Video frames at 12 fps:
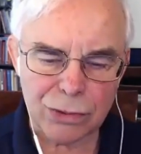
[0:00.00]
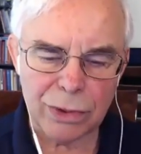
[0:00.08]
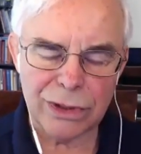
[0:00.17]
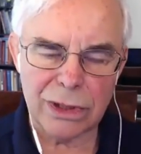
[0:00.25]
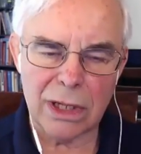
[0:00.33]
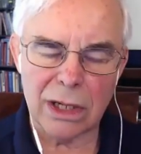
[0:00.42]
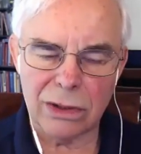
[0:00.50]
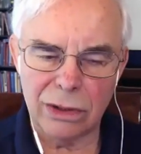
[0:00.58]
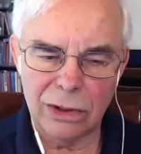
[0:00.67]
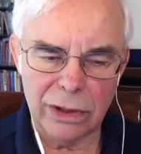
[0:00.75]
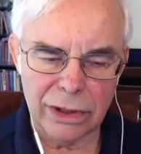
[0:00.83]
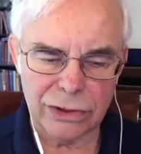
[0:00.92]
mm. Doctor
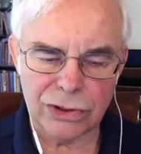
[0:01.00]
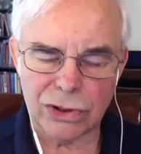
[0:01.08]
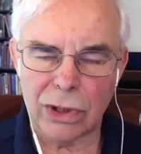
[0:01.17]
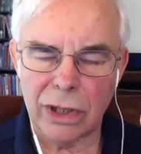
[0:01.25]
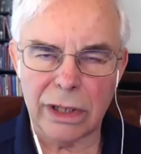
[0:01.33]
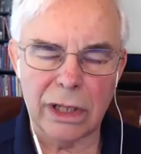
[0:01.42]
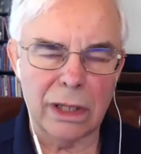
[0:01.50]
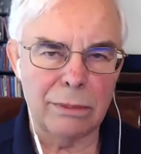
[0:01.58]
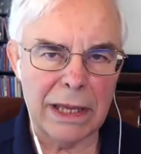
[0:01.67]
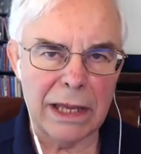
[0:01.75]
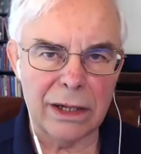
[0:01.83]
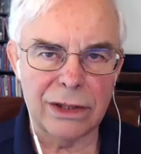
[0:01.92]
Jung is talking
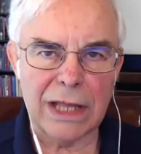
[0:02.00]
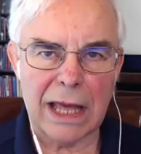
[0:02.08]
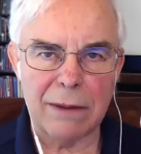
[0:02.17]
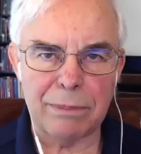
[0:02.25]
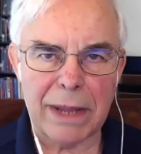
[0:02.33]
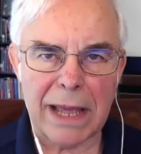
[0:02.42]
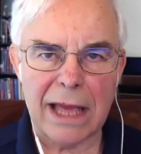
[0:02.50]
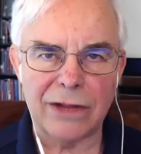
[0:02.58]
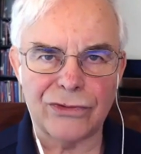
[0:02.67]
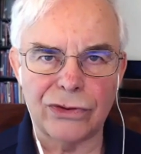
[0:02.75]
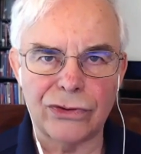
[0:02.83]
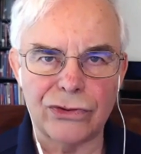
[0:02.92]
about in that
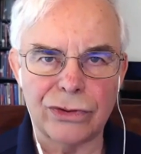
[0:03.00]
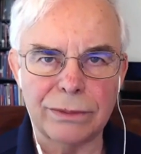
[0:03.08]
passage.